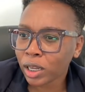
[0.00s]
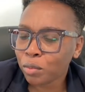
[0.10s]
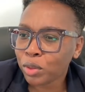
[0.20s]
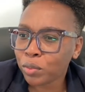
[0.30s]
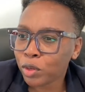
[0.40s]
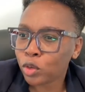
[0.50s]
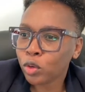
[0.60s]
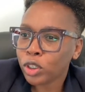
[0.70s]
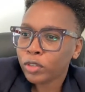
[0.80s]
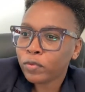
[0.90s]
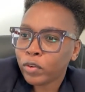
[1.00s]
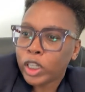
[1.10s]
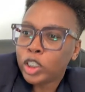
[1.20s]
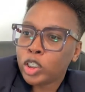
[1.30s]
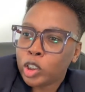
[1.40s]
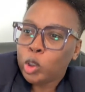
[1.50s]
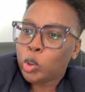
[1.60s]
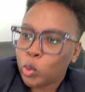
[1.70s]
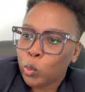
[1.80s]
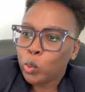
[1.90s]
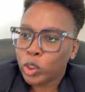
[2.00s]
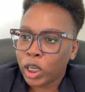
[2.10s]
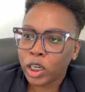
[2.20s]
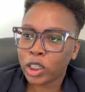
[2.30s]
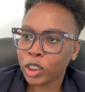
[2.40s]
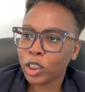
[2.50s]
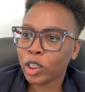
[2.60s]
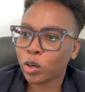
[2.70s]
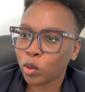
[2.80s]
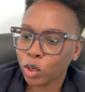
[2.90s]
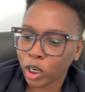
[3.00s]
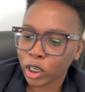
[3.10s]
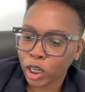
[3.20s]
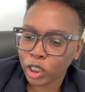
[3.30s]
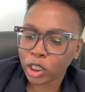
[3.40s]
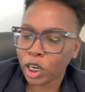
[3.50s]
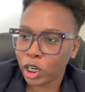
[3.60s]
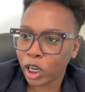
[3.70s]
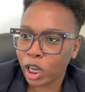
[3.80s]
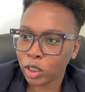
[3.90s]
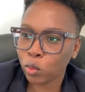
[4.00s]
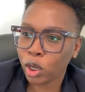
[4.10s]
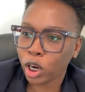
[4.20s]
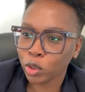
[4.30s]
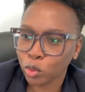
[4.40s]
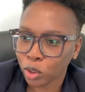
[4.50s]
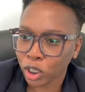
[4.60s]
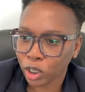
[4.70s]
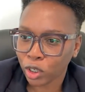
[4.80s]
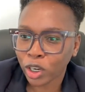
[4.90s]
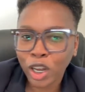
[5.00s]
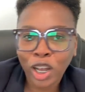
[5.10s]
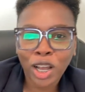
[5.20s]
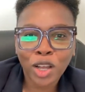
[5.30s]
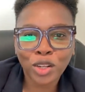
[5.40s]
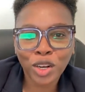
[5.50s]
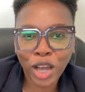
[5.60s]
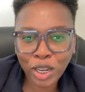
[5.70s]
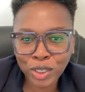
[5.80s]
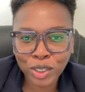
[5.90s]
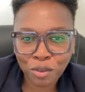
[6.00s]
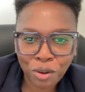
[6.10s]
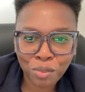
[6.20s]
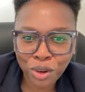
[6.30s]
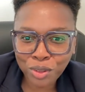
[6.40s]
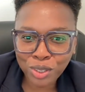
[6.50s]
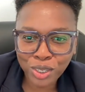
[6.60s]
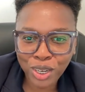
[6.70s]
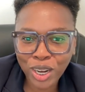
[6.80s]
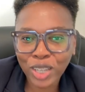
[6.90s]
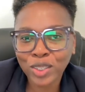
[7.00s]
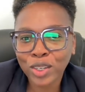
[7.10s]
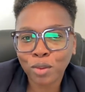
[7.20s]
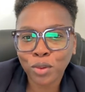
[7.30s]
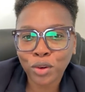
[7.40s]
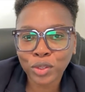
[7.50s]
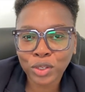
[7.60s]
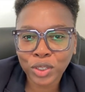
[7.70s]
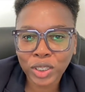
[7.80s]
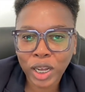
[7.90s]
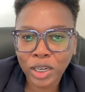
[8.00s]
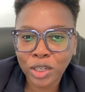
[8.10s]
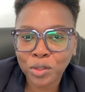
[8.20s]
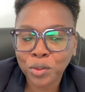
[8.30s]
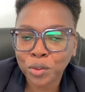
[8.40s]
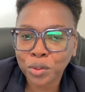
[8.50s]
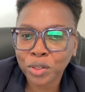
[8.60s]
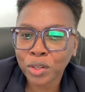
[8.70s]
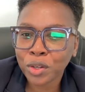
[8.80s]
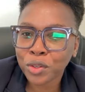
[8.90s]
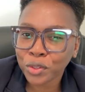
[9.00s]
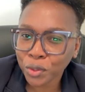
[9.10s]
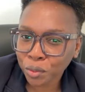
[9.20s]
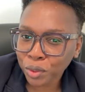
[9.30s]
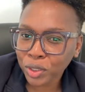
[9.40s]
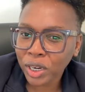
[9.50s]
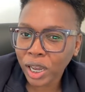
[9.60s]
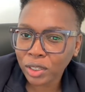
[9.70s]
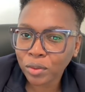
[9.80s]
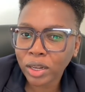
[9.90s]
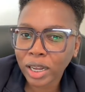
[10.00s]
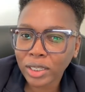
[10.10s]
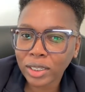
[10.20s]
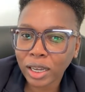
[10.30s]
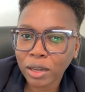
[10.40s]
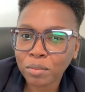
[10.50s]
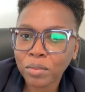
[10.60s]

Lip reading: people in those fancy suits and they sit around a desk and they ask, why are you here? The nice thing about it is that they don't so much ask you at that time.